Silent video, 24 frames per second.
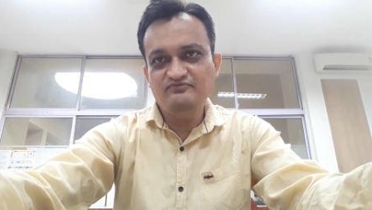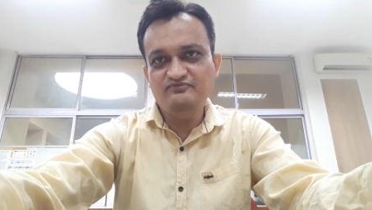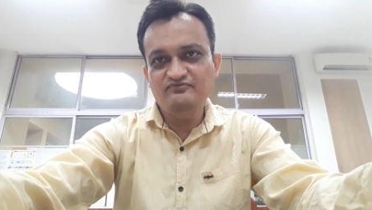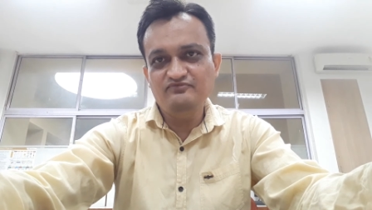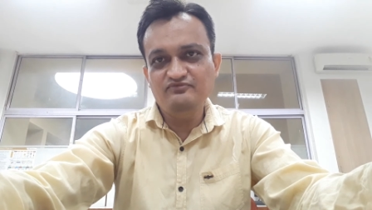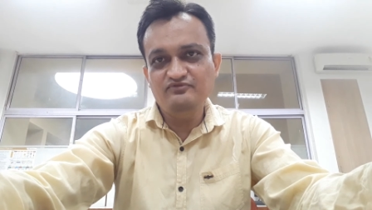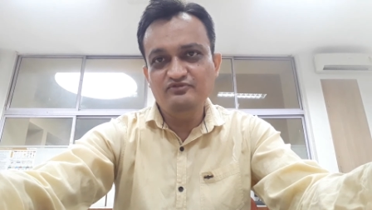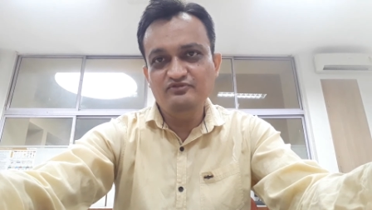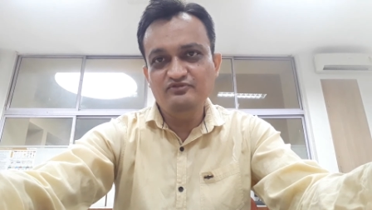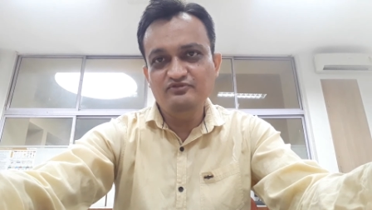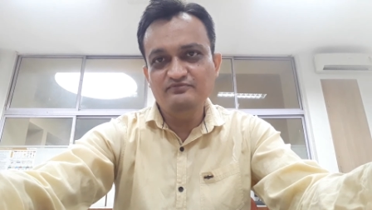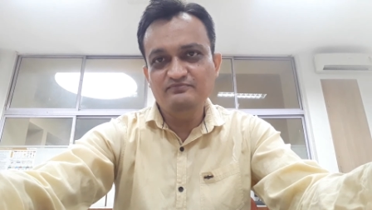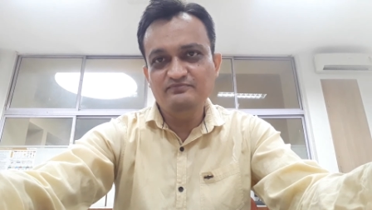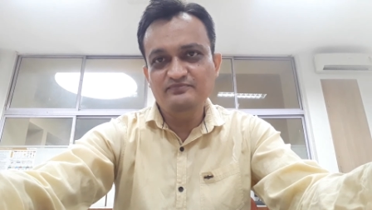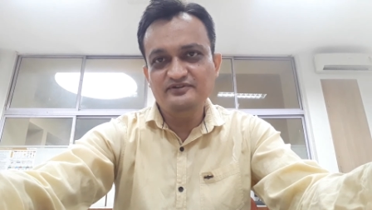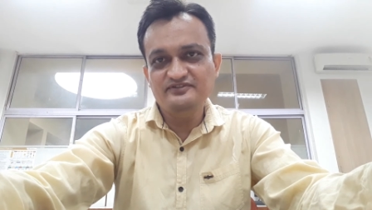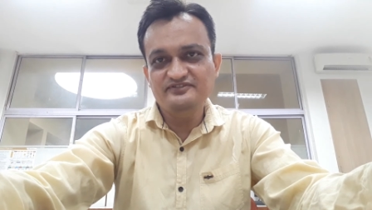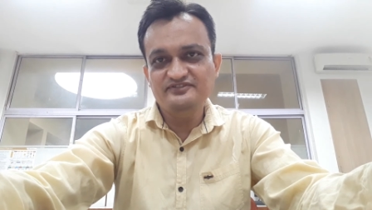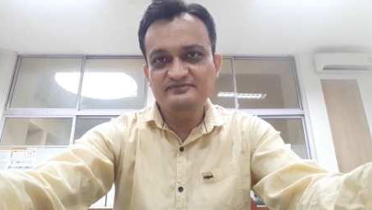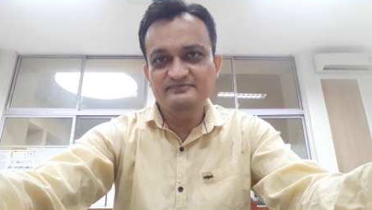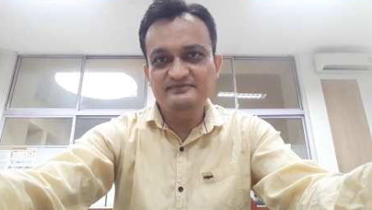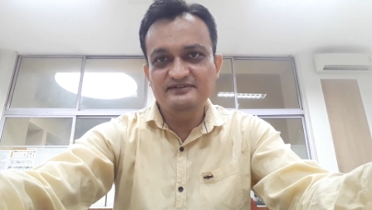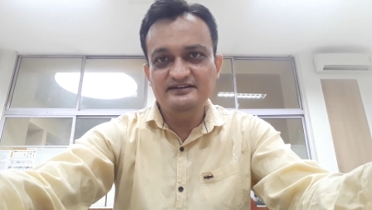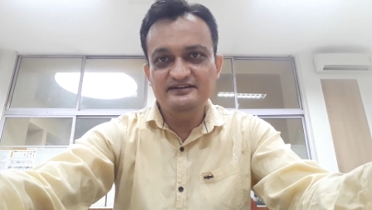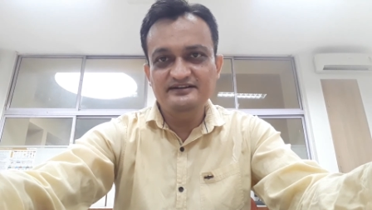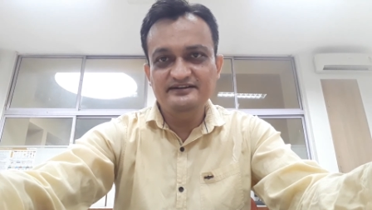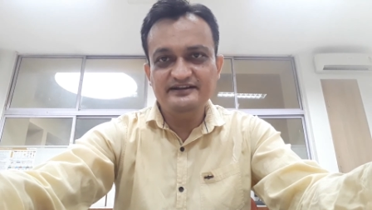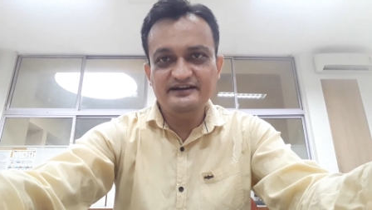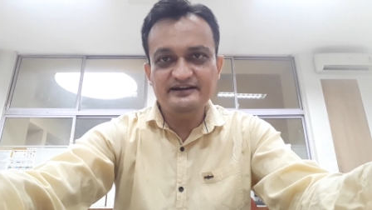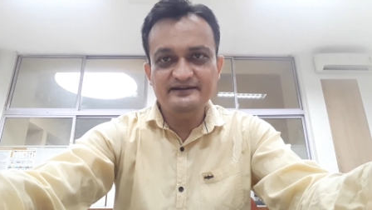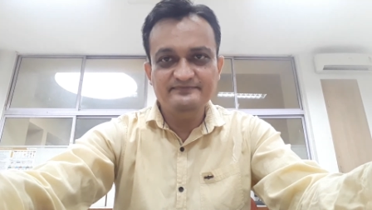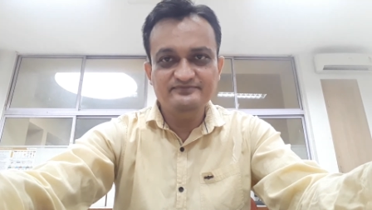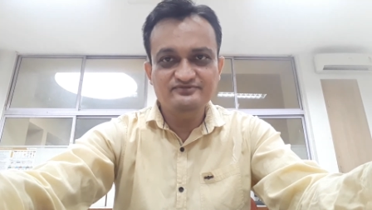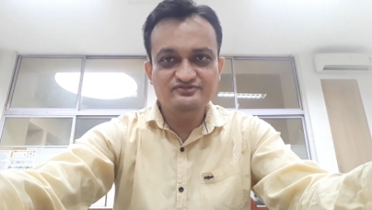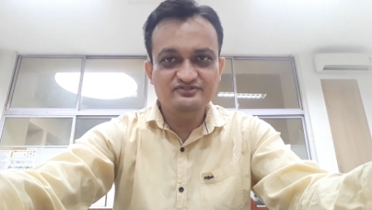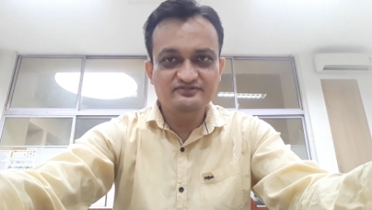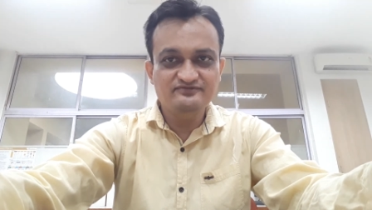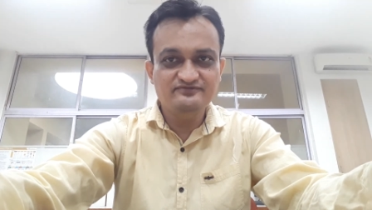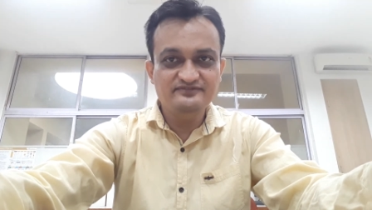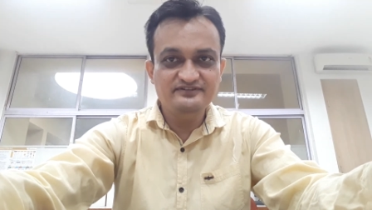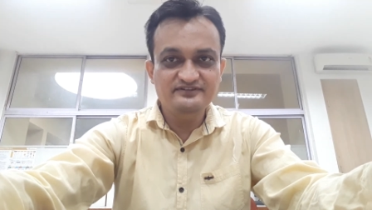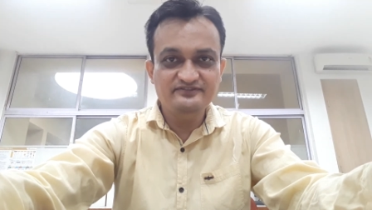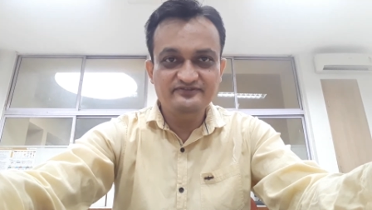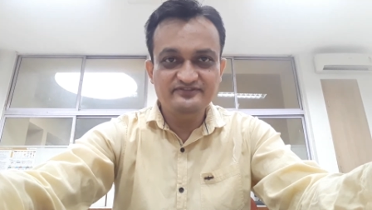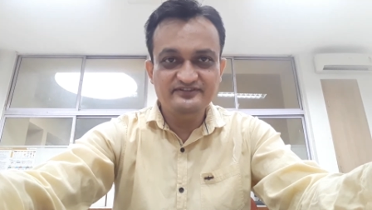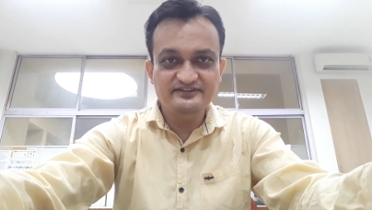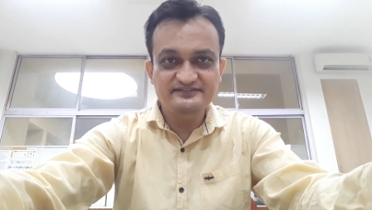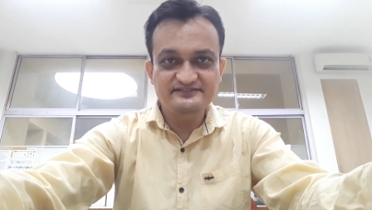four possible types of
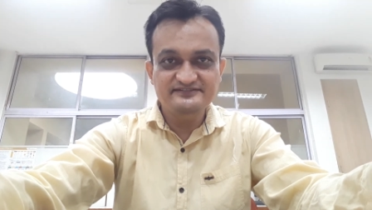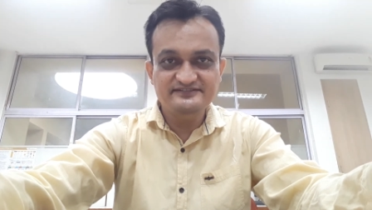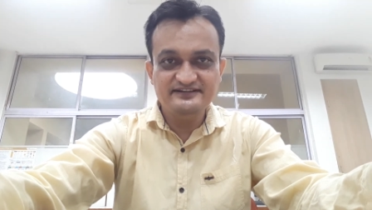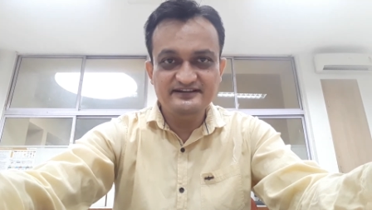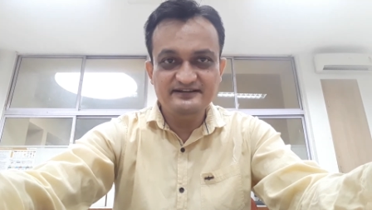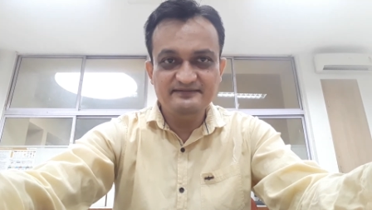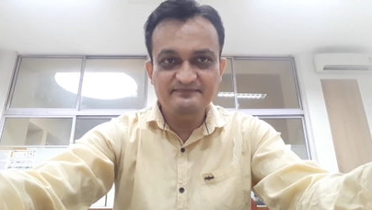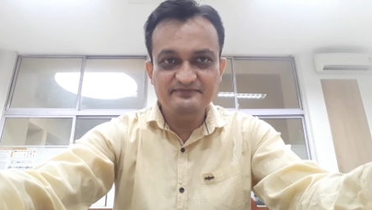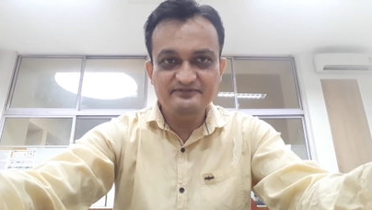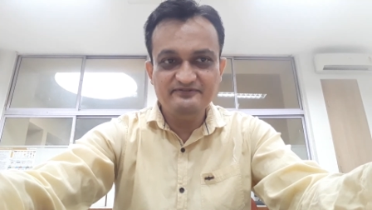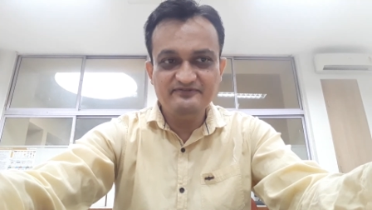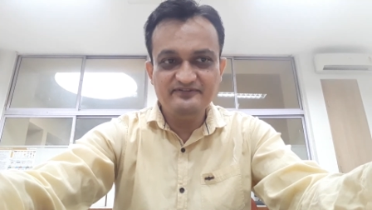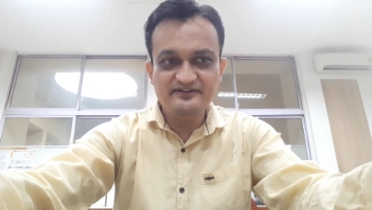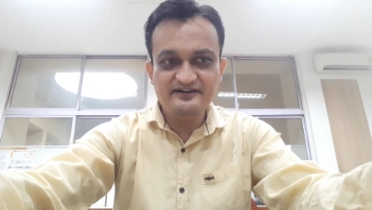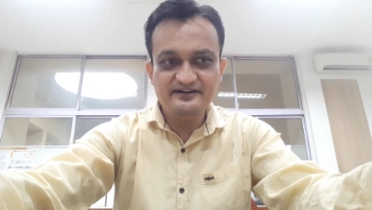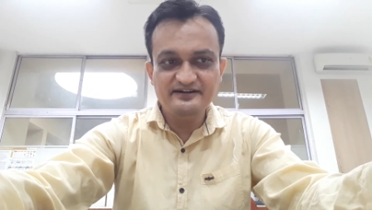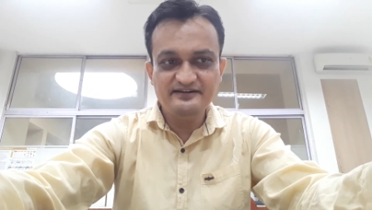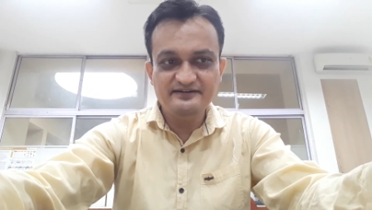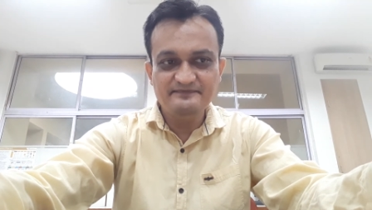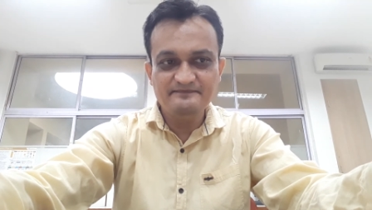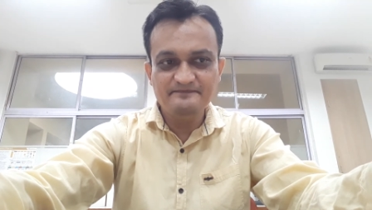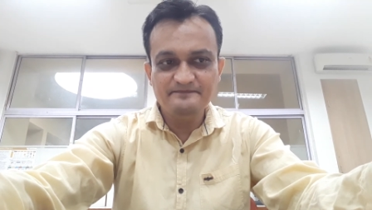differential amplifier.